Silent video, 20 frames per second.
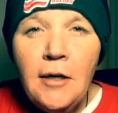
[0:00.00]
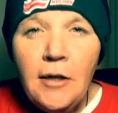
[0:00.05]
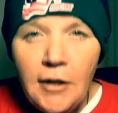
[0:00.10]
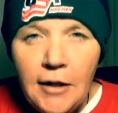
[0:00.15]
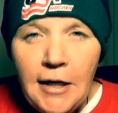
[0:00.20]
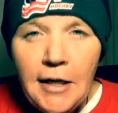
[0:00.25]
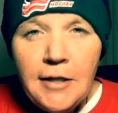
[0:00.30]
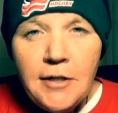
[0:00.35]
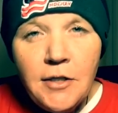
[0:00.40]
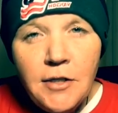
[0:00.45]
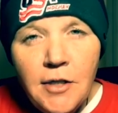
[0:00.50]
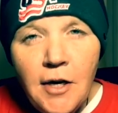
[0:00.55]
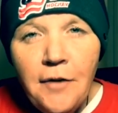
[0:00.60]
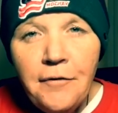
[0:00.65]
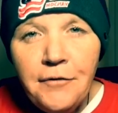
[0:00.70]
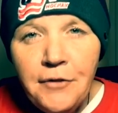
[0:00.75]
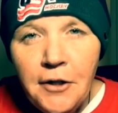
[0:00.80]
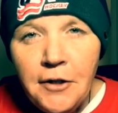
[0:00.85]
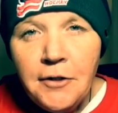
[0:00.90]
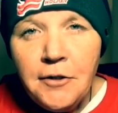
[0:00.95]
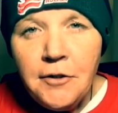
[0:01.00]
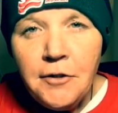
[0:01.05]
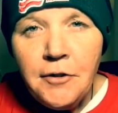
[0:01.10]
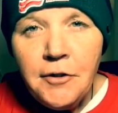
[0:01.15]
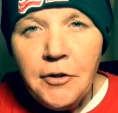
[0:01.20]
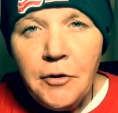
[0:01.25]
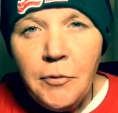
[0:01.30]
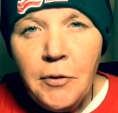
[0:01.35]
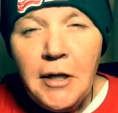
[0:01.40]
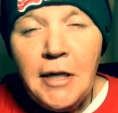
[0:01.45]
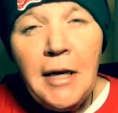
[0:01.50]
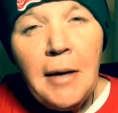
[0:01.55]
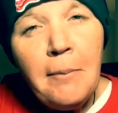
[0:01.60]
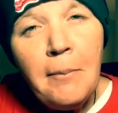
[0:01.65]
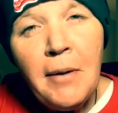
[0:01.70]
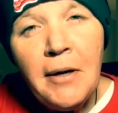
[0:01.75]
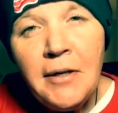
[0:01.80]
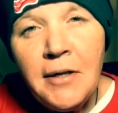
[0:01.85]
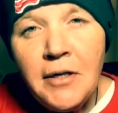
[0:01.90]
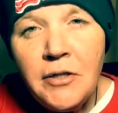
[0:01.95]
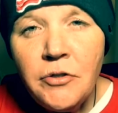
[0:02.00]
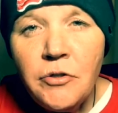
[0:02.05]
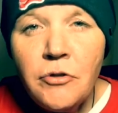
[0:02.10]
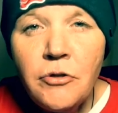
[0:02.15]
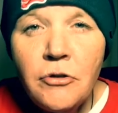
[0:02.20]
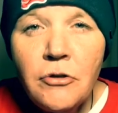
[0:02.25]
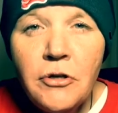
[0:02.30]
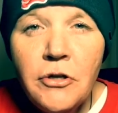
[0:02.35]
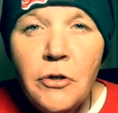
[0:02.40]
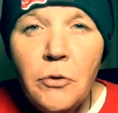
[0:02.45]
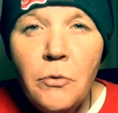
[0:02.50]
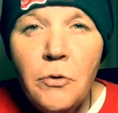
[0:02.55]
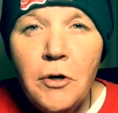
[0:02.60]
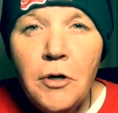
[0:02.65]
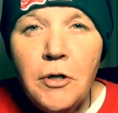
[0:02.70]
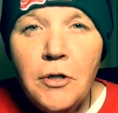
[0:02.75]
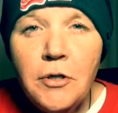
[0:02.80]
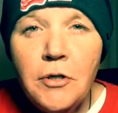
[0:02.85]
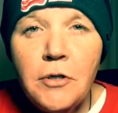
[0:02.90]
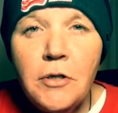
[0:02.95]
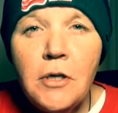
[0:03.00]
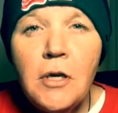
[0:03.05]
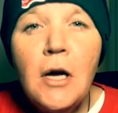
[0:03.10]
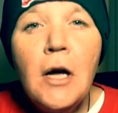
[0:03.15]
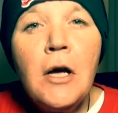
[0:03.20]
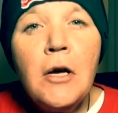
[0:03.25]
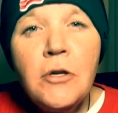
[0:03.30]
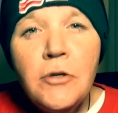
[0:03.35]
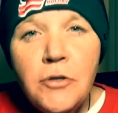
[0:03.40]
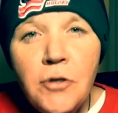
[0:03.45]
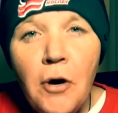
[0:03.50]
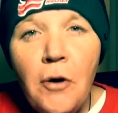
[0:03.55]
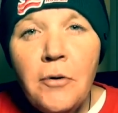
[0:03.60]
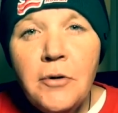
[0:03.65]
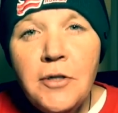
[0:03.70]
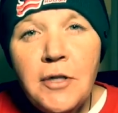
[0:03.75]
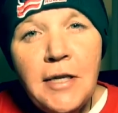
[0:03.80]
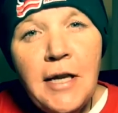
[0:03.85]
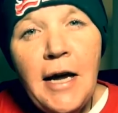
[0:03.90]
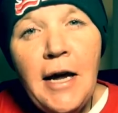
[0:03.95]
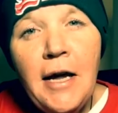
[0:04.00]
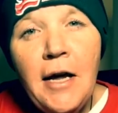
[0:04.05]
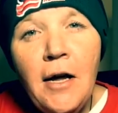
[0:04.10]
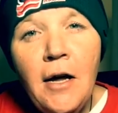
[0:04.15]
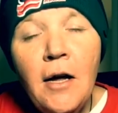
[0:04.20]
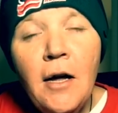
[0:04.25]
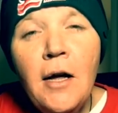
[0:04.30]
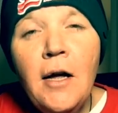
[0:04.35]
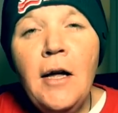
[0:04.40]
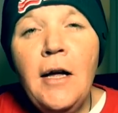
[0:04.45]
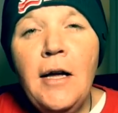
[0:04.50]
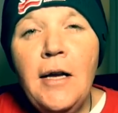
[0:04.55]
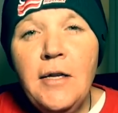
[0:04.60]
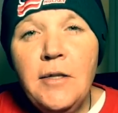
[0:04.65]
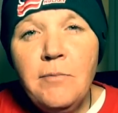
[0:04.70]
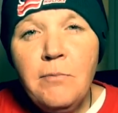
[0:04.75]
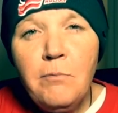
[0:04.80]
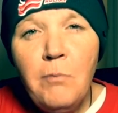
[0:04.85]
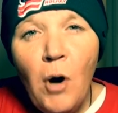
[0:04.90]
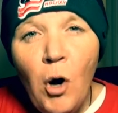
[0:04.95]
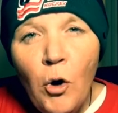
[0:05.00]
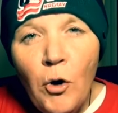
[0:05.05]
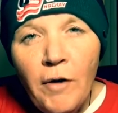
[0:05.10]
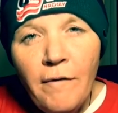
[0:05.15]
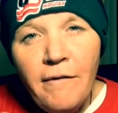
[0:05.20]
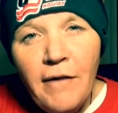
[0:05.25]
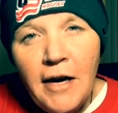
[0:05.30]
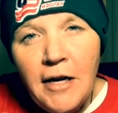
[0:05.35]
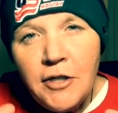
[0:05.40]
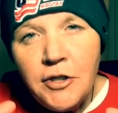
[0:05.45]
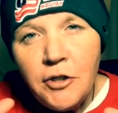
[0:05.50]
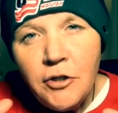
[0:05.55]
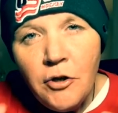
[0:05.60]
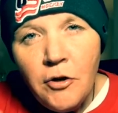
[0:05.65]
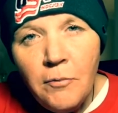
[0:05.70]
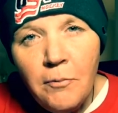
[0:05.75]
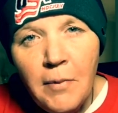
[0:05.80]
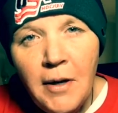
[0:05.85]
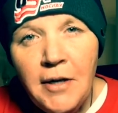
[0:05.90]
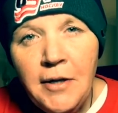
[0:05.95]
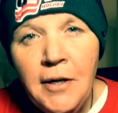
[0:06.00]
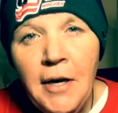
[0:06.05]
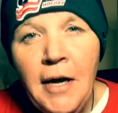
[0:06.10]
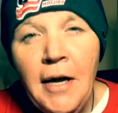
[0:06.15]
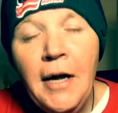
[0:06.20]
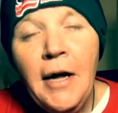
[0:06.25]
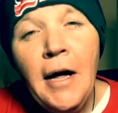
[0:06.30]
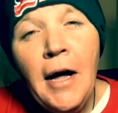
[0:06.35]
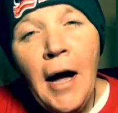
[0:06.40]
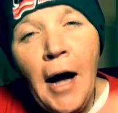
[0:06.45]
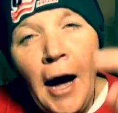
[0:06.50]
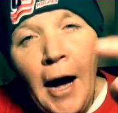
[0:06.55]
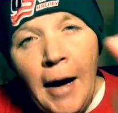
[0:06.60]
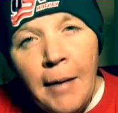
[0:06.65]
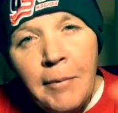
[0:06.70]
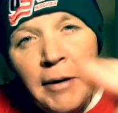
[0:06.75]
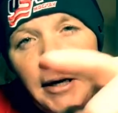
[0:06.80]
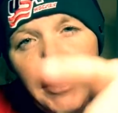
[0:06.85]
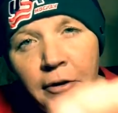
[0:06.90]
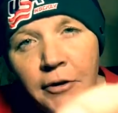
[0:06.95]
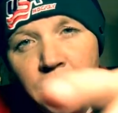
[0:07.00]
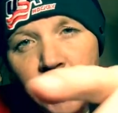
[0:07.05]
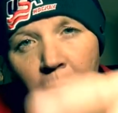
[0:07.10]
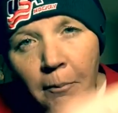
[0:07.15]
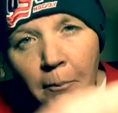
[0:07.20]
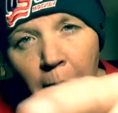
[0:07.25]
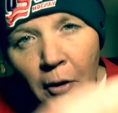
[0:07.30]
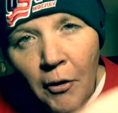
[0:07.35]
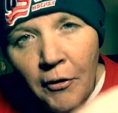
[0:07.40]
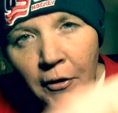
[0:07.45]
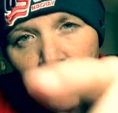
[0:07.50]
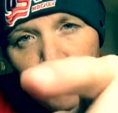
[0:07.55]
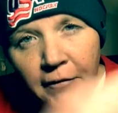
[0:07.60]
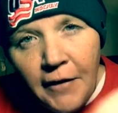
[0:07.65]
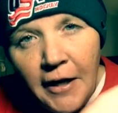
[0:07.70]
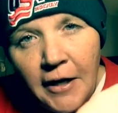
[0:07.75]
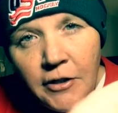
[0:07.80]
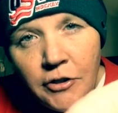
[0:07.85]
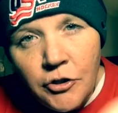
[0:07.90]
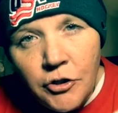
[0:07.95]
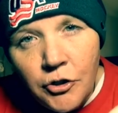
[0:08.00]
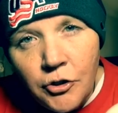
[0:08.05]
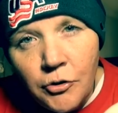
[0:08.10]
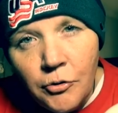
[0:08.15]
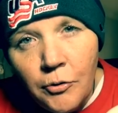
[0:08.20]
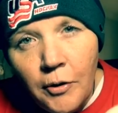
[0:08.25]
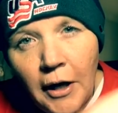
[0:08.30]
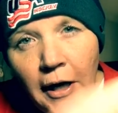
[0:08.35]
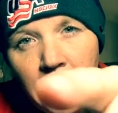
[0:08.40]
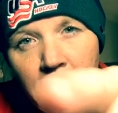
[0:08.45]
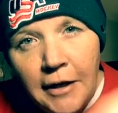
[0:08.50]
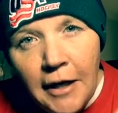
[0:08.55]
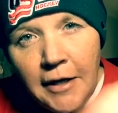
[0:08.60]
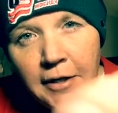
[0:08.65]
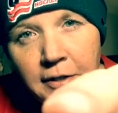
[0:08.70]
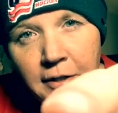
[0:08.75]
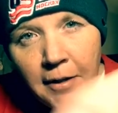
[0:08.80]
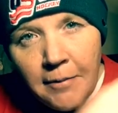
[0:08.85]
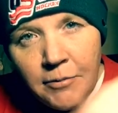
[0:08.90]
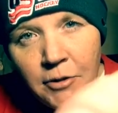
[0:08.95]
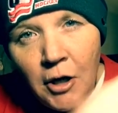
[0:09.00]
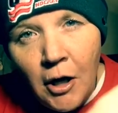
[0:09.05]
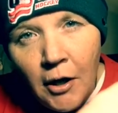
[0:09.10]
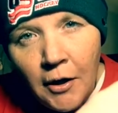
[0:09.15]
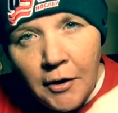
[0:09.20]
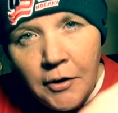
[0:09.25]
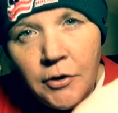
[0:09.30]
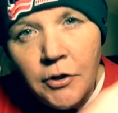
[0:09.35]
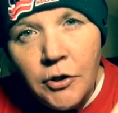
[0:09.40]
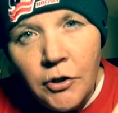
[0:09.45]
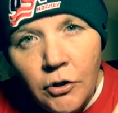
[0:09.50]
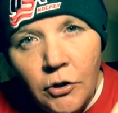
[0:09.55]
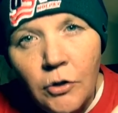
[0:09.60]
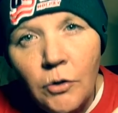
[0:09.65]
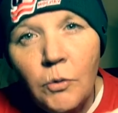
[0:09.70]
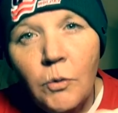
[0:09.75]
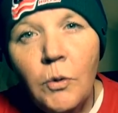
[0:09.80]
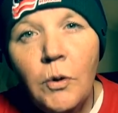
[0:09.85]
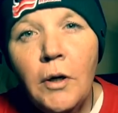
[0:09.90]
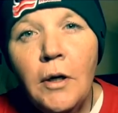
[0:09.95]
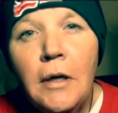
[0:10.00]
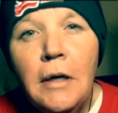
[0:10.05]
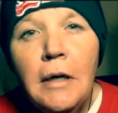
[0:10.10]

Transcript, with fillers: You get stuff done during the week, and Monday's usually the worst. So today is Motivational Monday. I'm here to motivate you, and yes, I'm talking to you.